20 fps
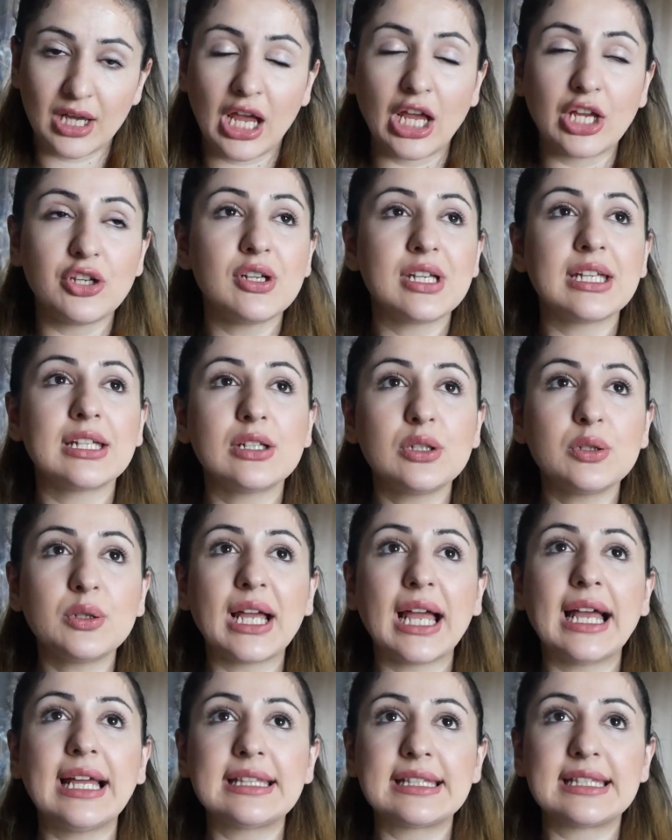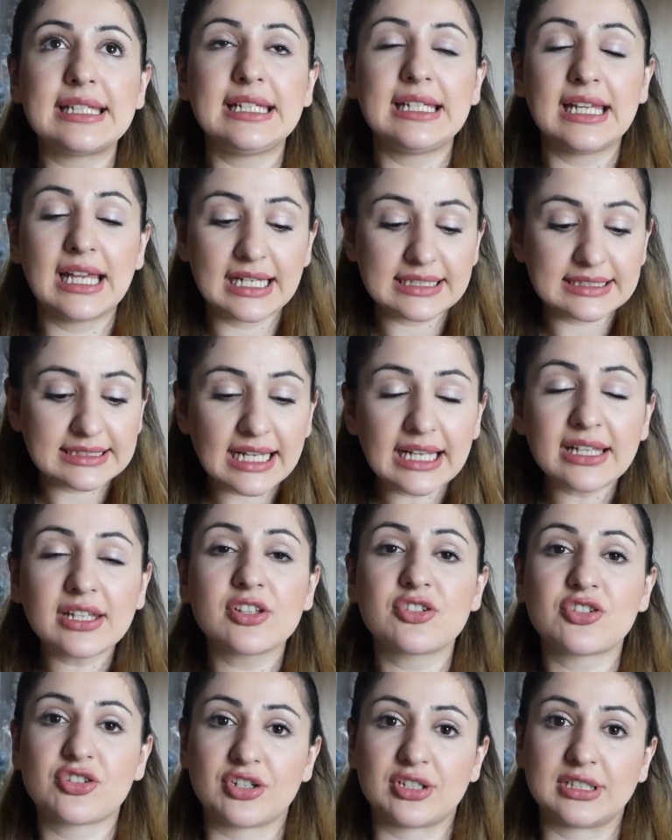You can look at the
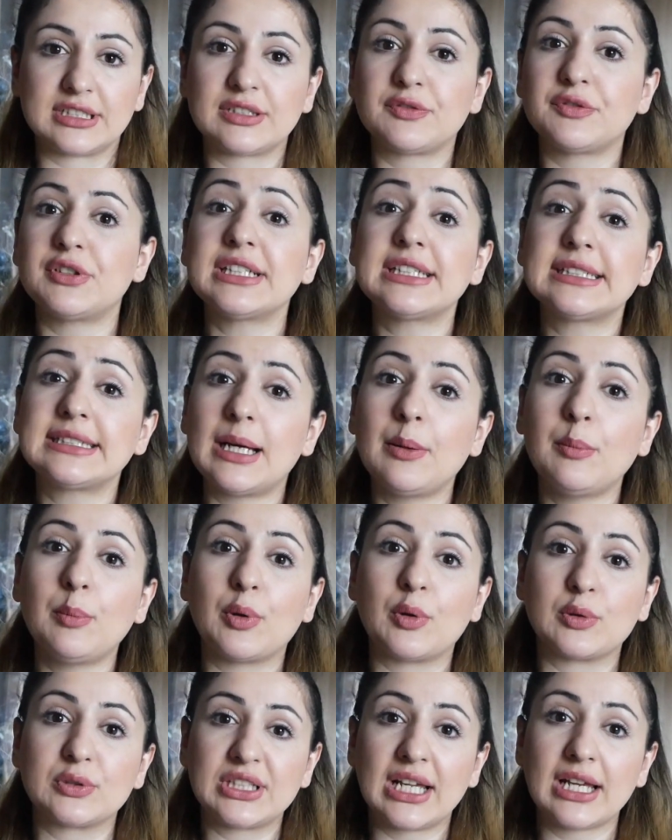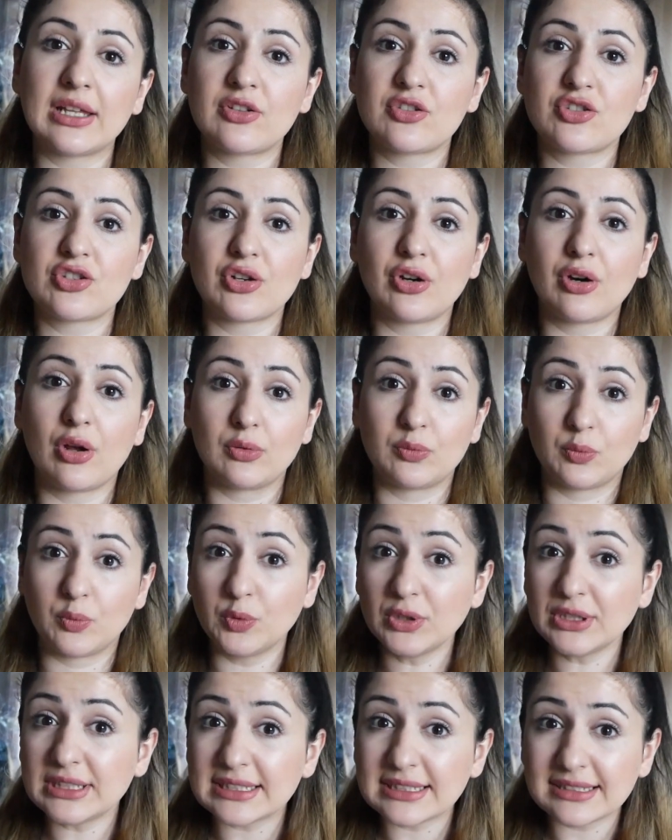textures, for example, texture on
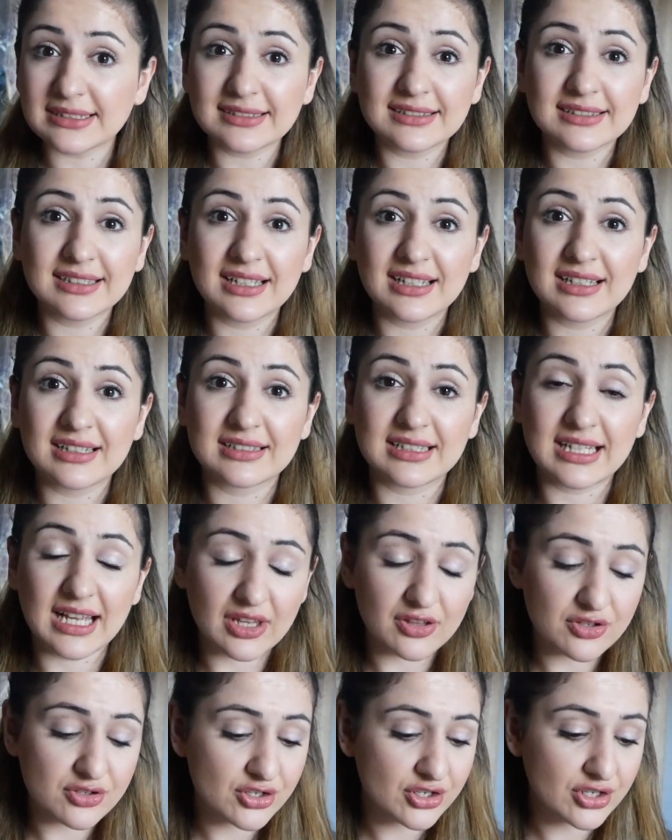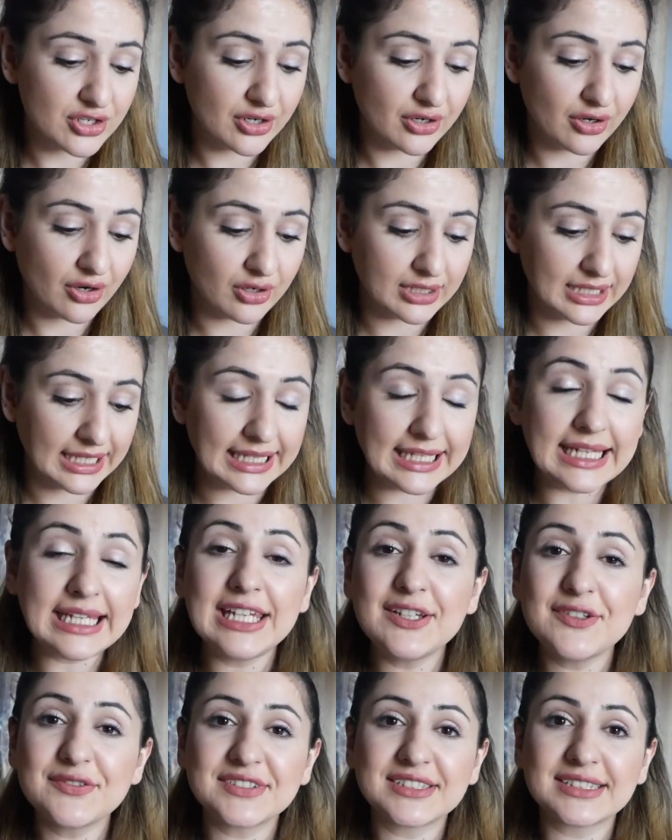woods, texture on
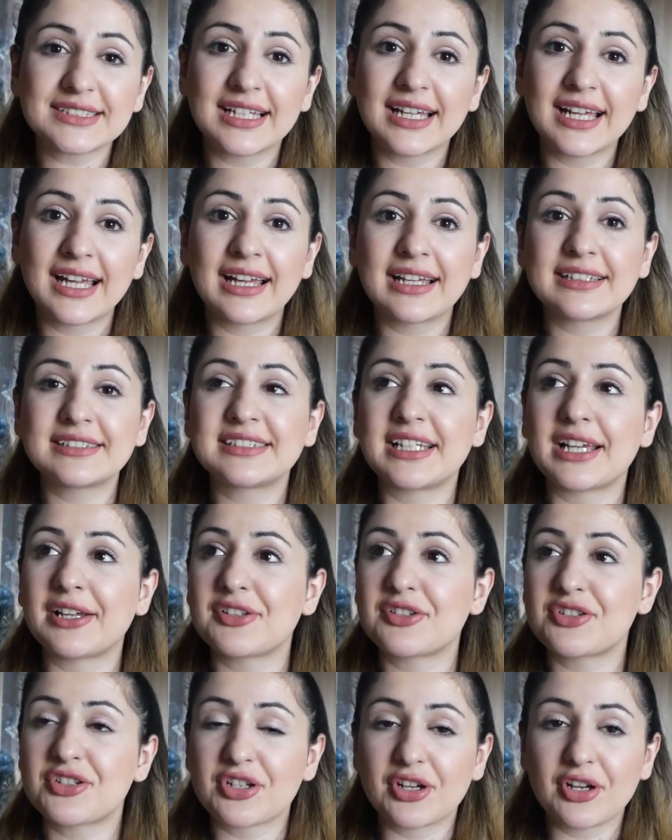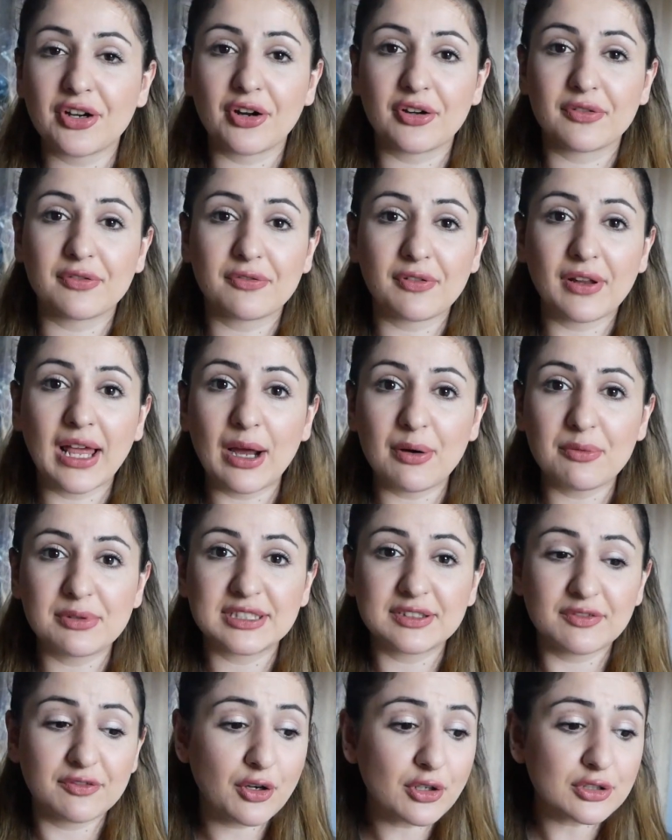leaves, texture on
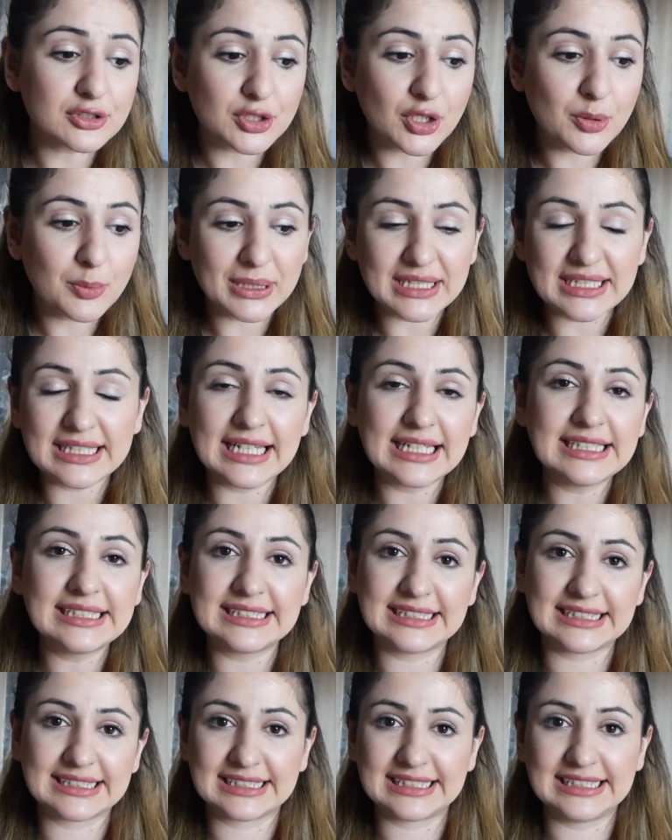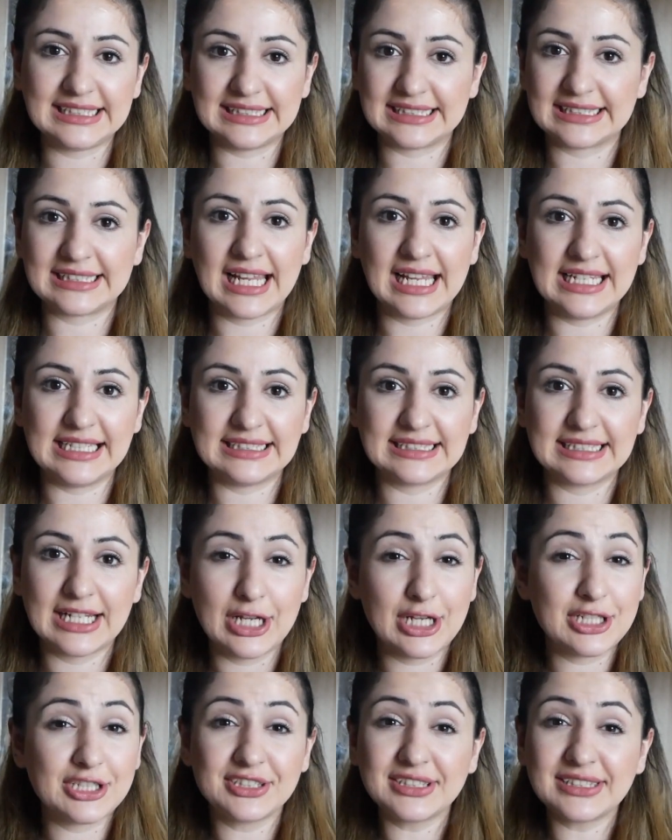flowers. We've got so many daisies these days.
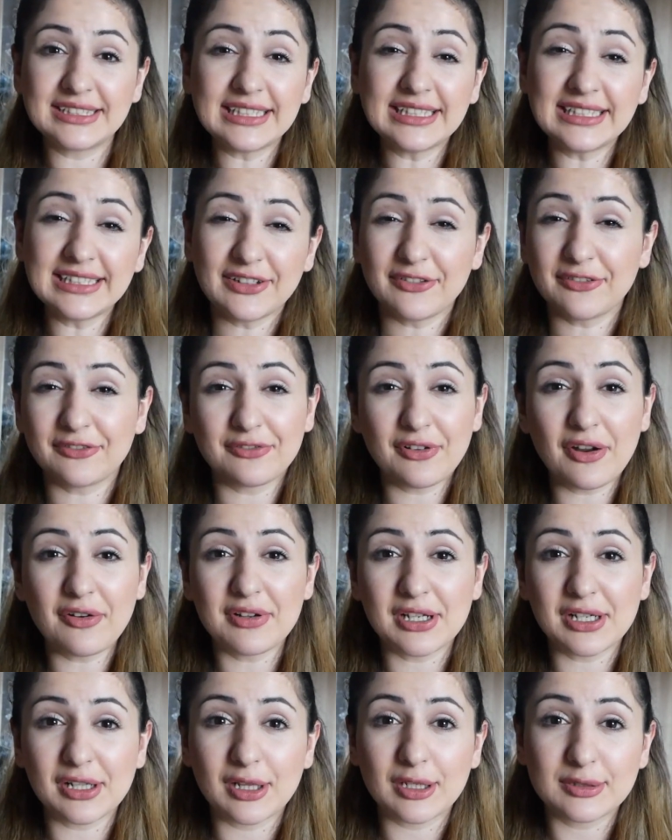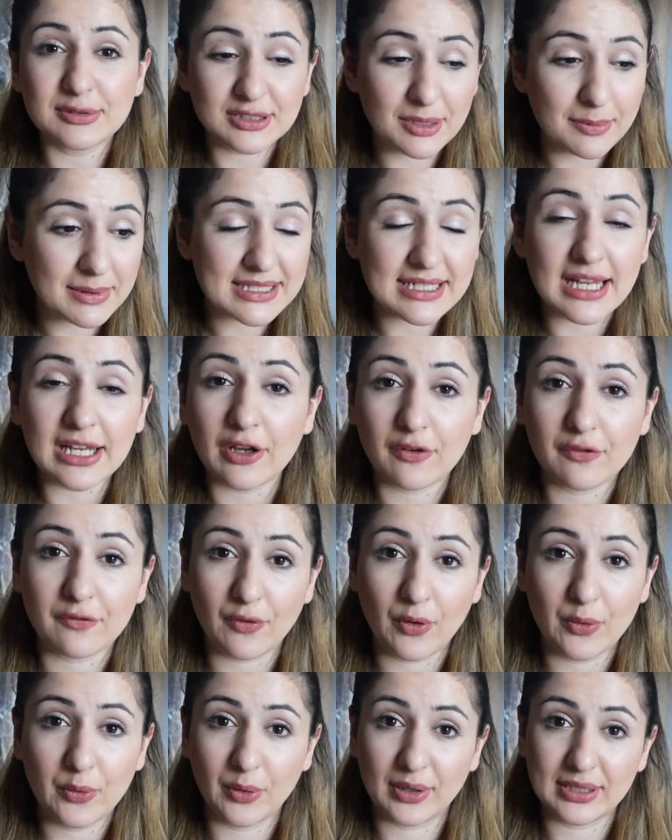Just take a very close up and take a
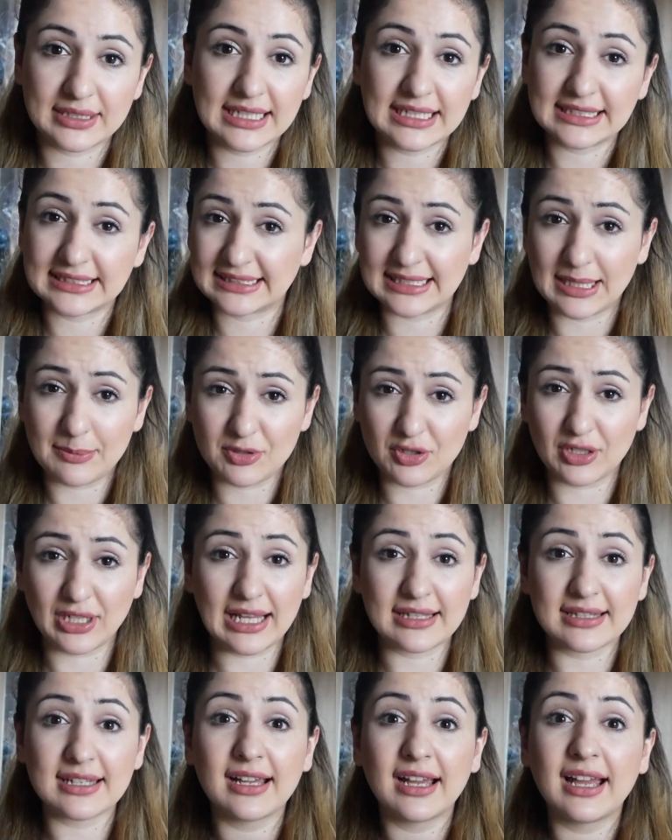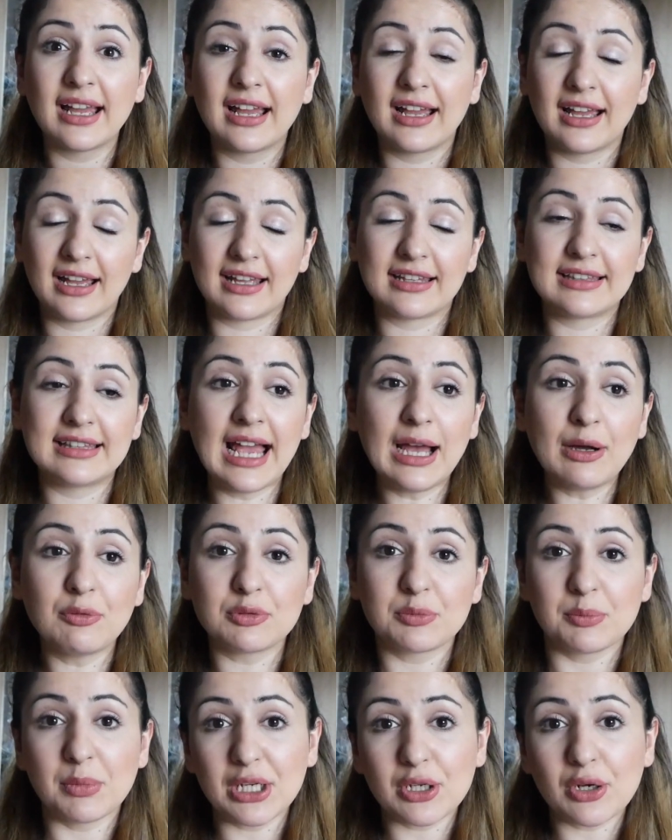photo and take a snapshot, and that
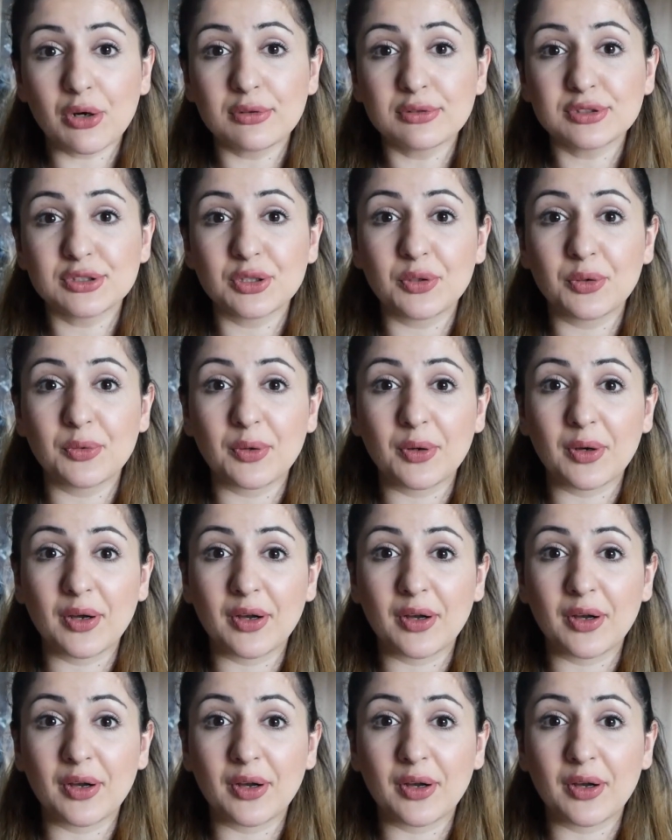would make also